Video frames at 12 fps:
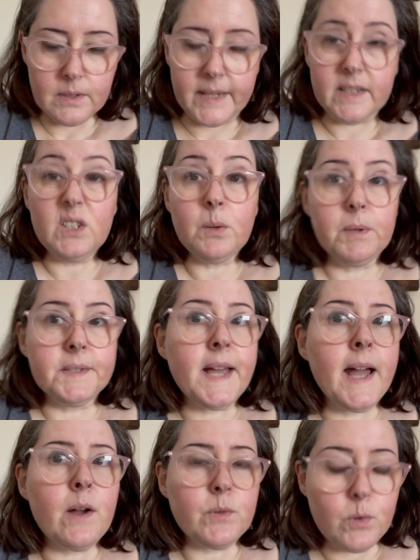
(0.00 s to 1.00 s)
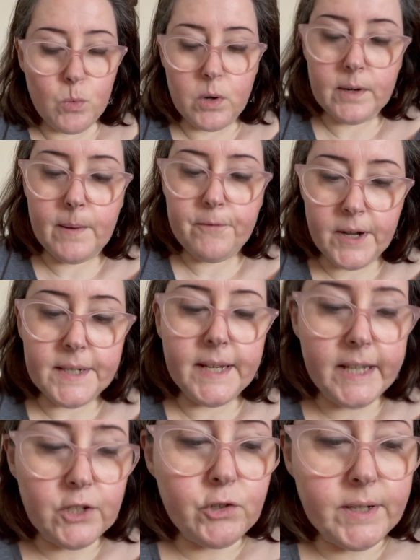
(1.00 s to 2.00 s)
like double down on what I'm
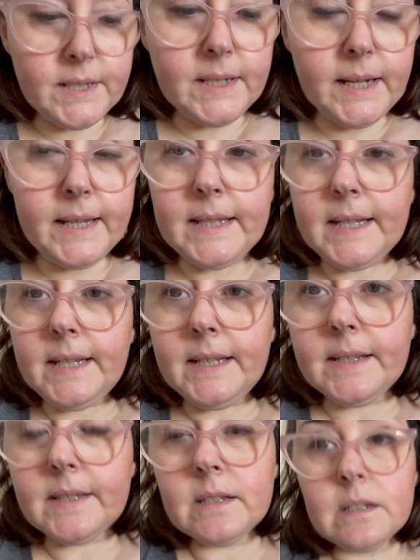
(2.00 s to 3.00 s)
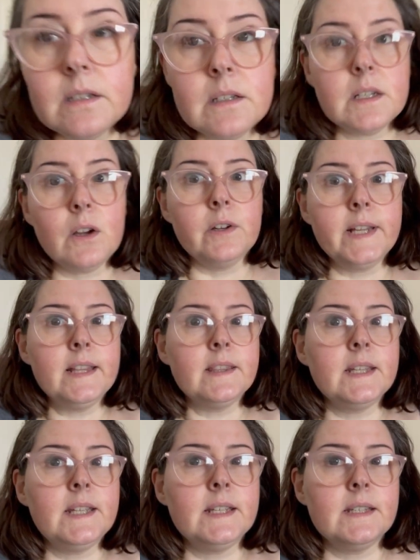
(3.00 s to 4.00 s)
finding interesting in these
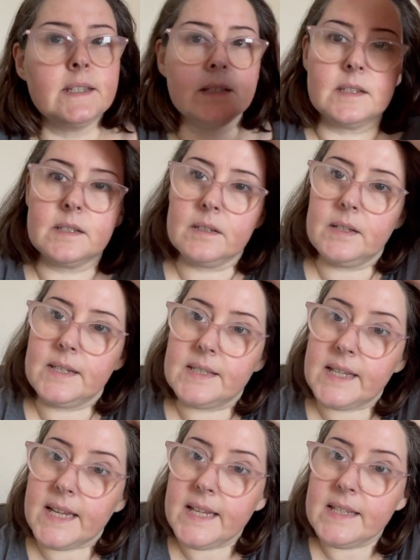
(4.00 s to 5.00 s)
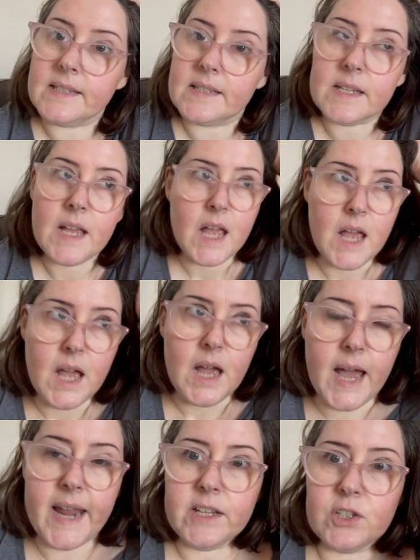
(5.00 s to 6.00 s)
in these scenes
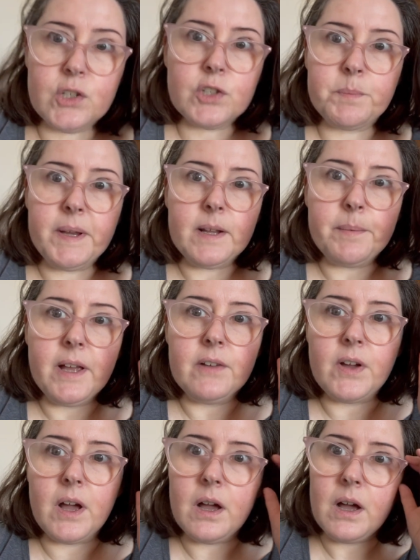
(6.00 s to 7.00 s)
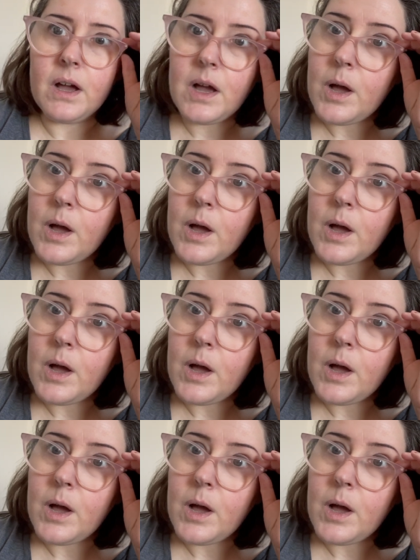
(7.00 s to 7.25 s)
and it's just been a bit of a